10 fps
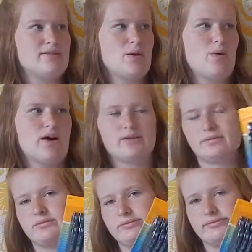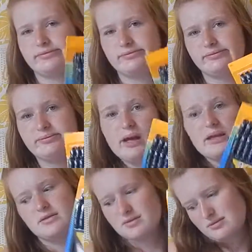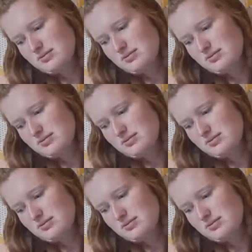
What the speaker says: They work. Pens.